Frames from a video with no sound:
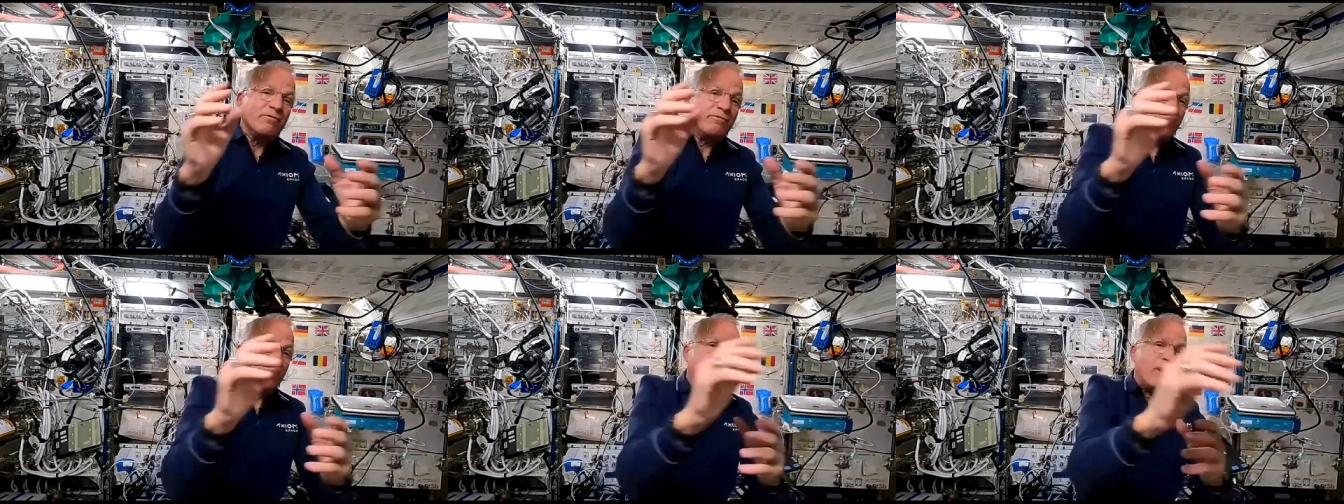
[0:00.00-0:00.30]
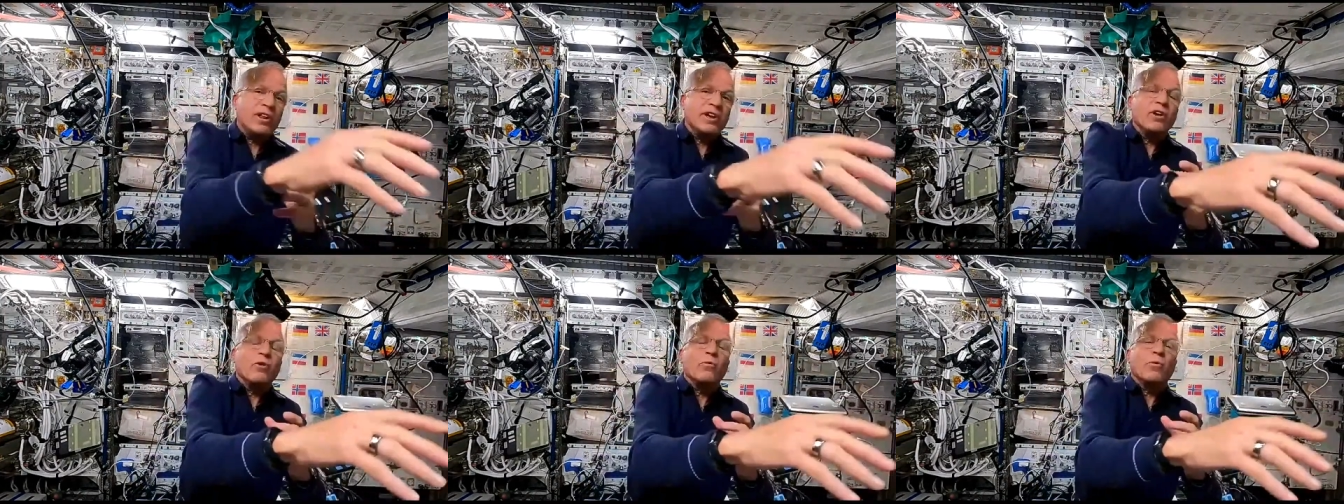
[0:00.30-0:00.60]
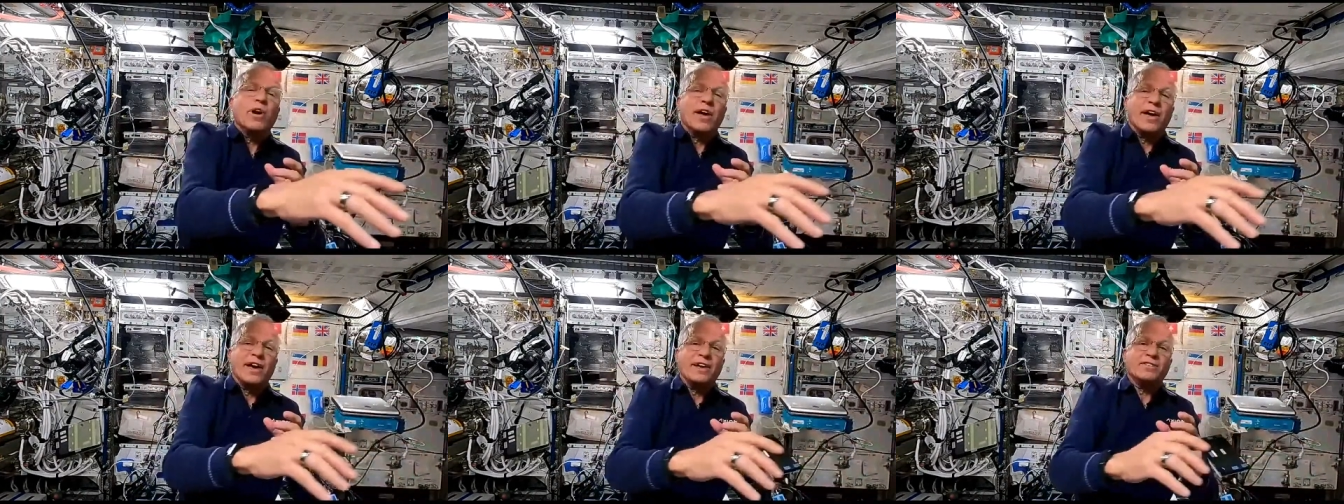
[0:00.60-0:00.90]
falling
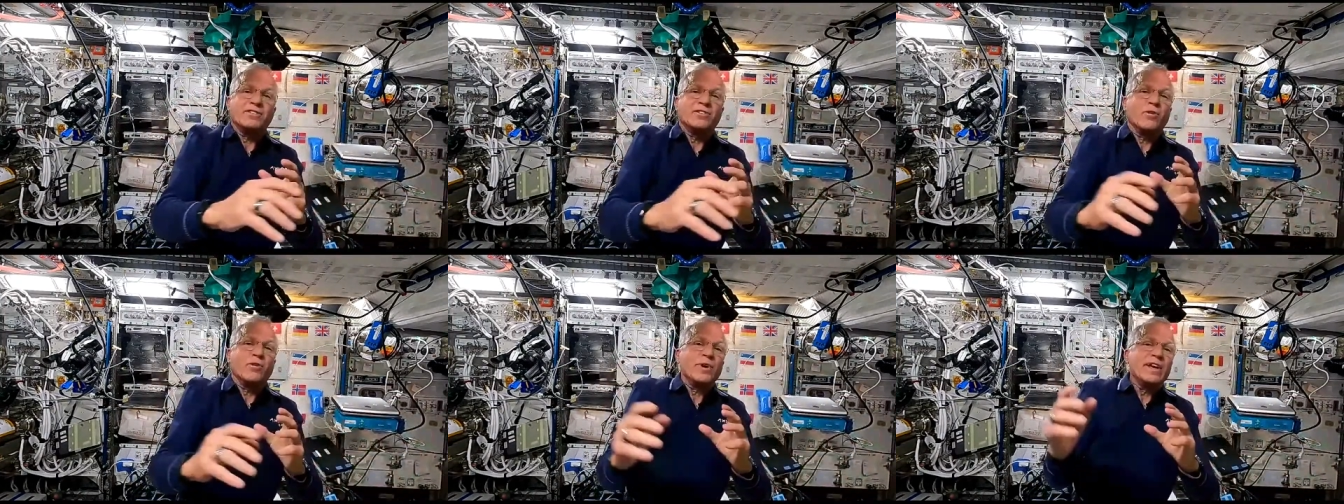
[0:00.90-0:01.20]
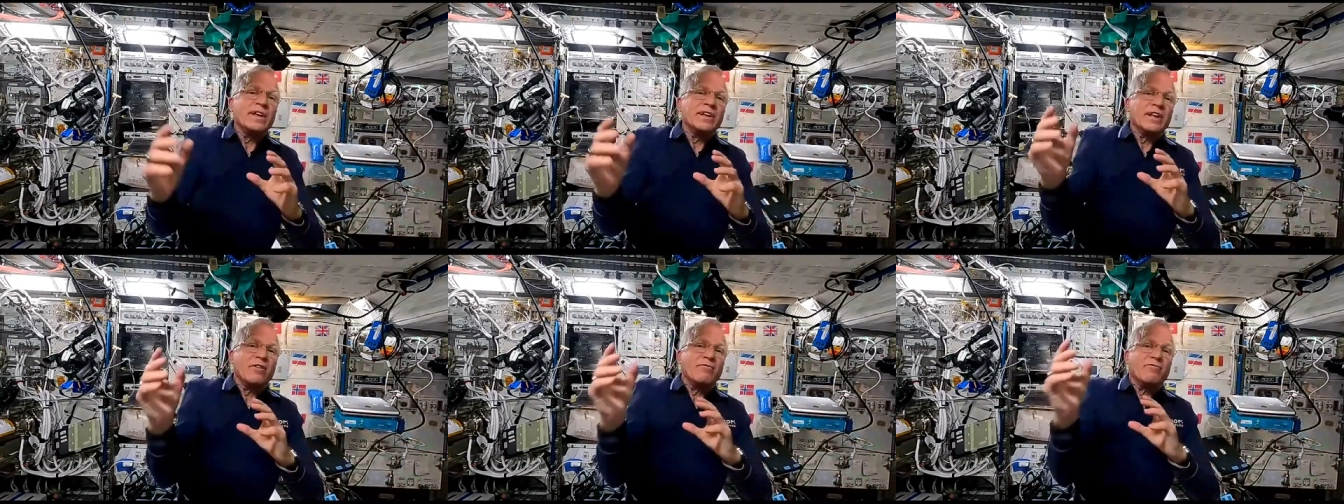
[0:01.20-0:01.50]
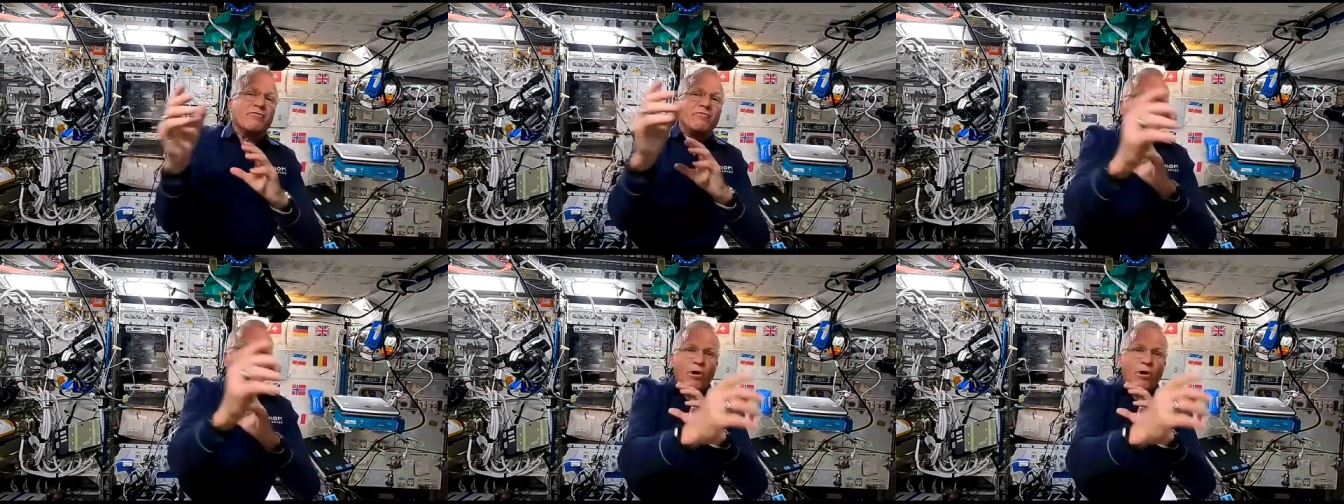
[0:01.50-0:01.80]
away. So we end up
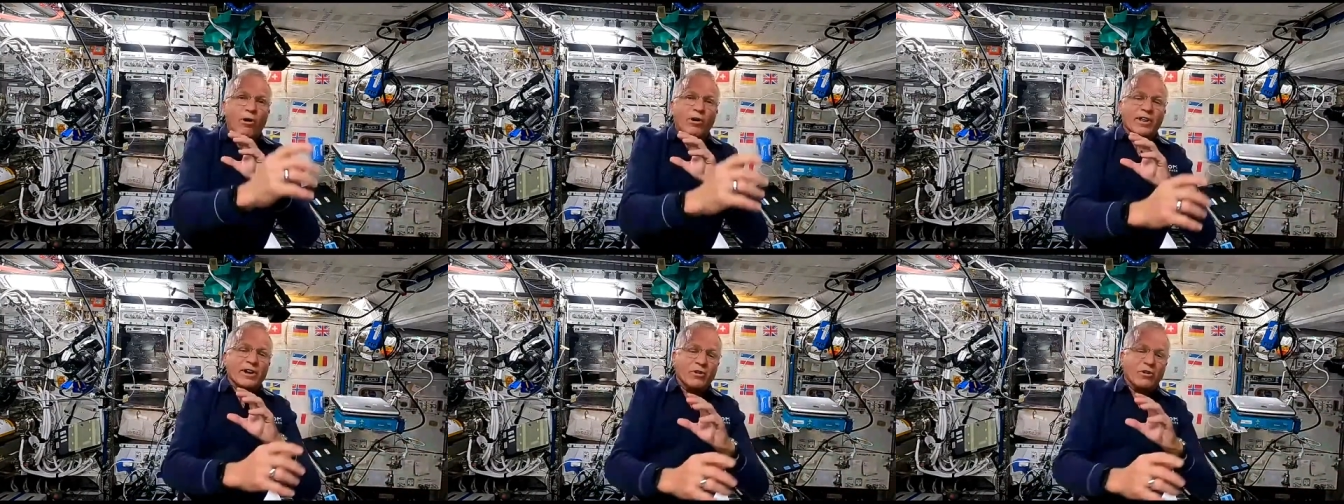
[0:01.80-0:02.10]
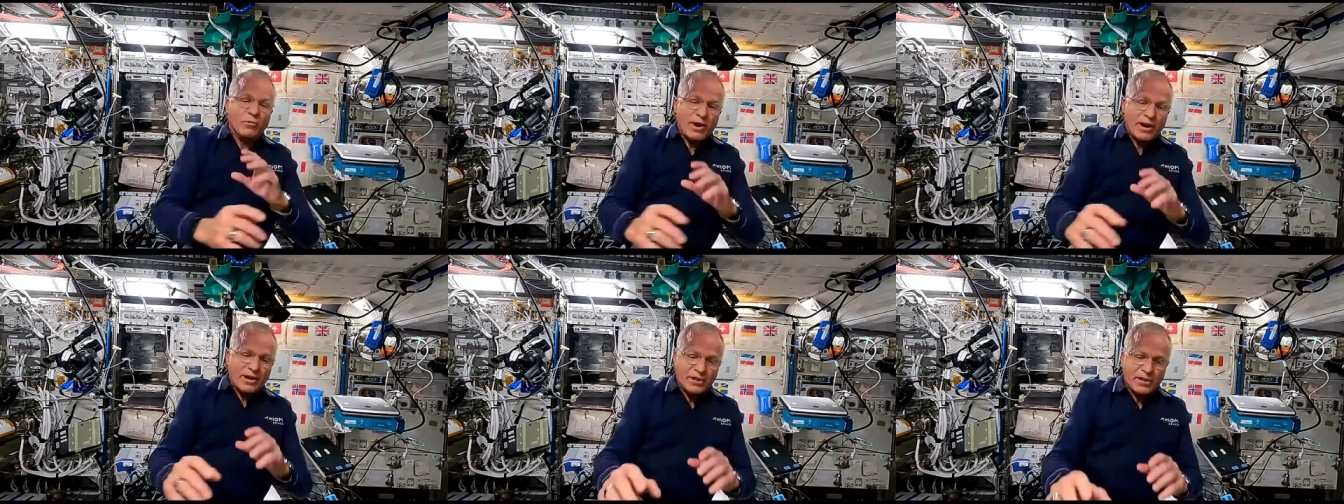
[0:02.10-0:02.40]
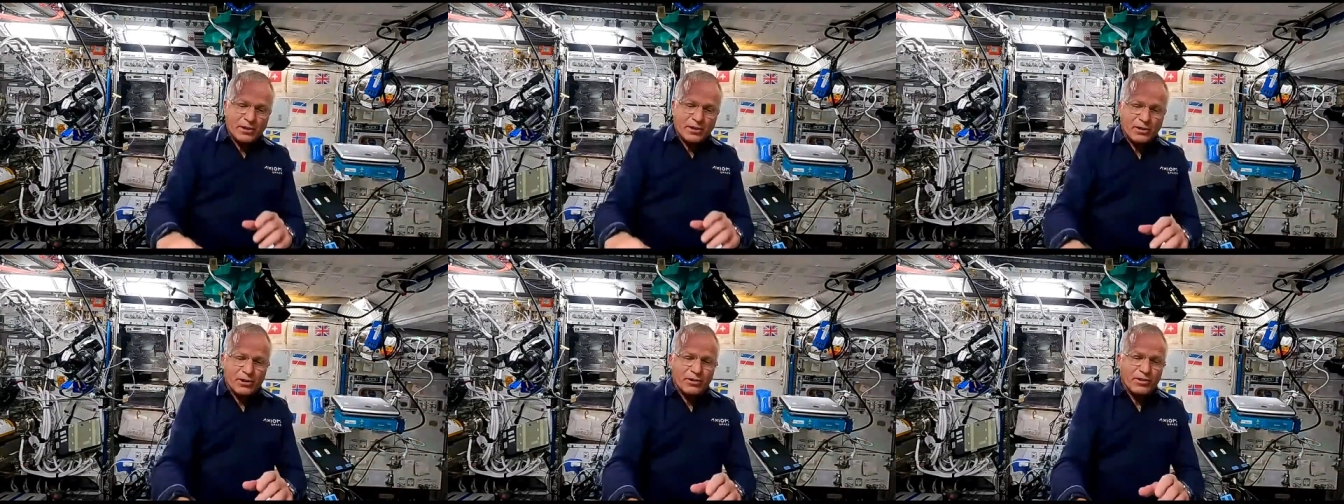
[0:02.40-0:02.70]
falling around
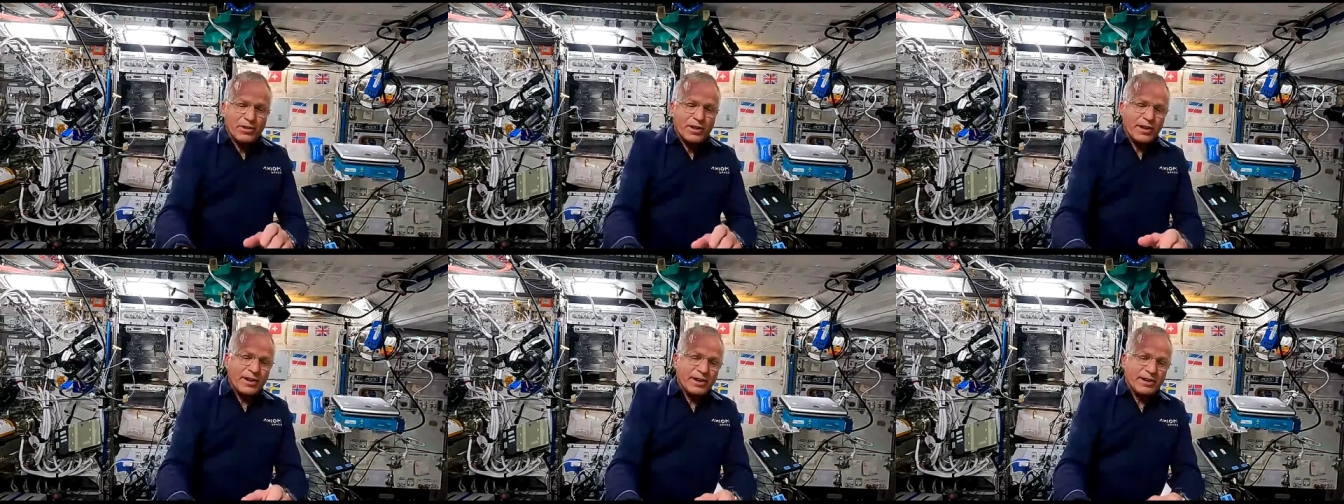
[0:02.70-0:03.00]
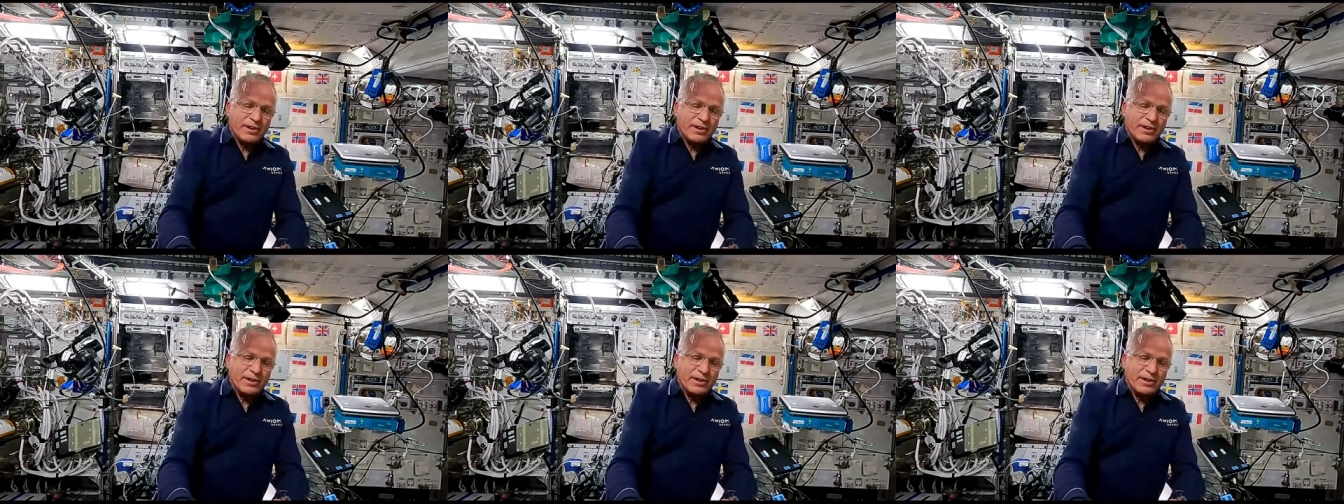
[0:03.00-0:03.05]
the Earth.